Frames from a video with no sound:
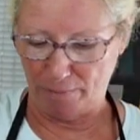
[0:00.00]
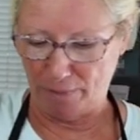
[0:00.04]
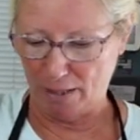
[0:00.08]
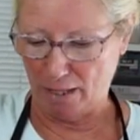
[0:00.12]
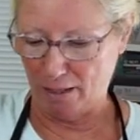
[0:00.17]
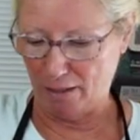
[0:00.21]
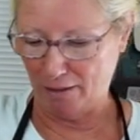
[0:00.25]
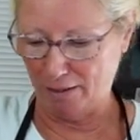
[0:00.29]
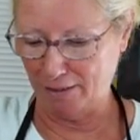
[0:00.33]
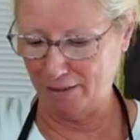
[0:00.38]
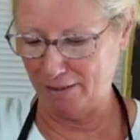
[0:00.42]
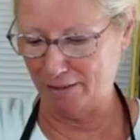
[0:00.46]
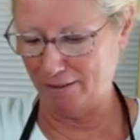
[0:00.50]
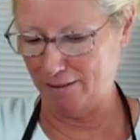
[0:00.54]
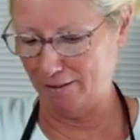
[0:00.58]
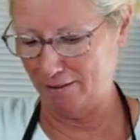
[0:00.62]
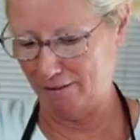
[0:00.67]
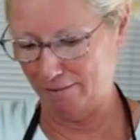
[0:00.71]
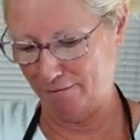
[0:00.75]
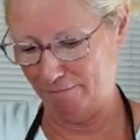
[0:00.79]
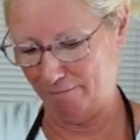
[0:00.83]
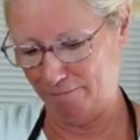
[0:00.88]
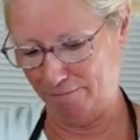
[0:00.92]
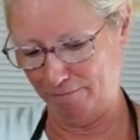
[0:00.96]
box.
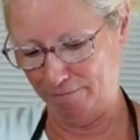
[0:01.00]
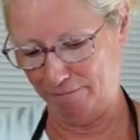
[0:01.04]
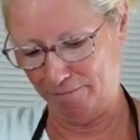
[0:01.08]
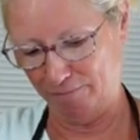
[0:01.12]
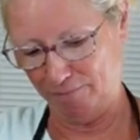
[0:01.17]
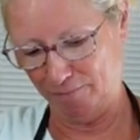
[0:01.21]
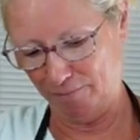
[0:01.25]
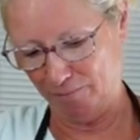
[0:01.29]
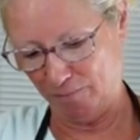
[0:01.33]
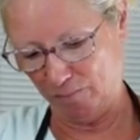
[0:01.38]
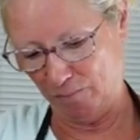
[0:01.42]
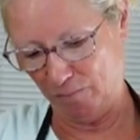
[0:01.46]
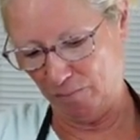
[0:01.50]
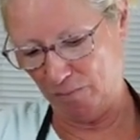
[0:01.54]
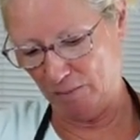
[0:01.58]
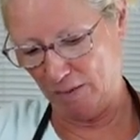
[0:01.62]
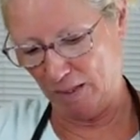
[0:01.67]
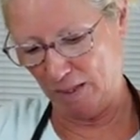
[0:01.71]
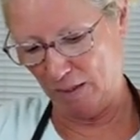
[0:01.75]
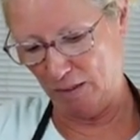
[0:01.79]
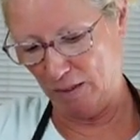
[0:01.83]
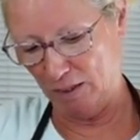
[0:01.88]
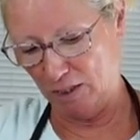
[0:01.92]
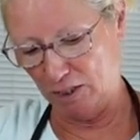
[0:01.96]

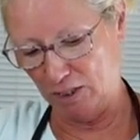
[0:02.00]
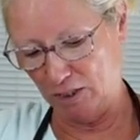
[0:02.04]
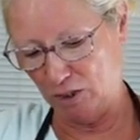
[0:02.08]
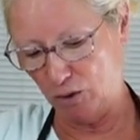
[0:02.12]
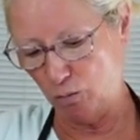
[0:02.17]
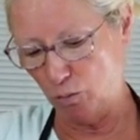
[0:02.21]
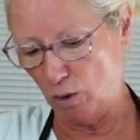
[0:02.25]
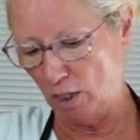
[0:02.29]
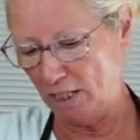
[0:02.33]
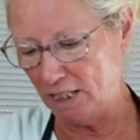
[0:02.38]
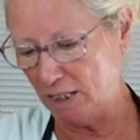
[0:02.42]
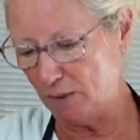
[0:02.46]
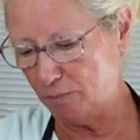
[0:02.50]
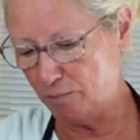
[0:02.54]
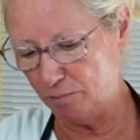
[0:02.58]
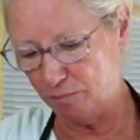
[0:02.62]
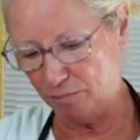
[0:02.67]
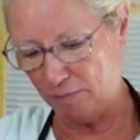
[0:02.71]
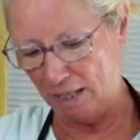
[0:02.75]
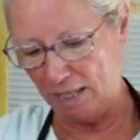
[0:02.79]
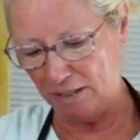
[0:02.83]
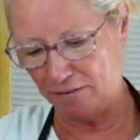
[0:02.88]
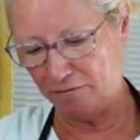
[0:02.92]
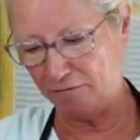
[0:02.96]
Because what's
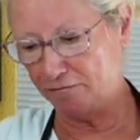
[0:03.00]
my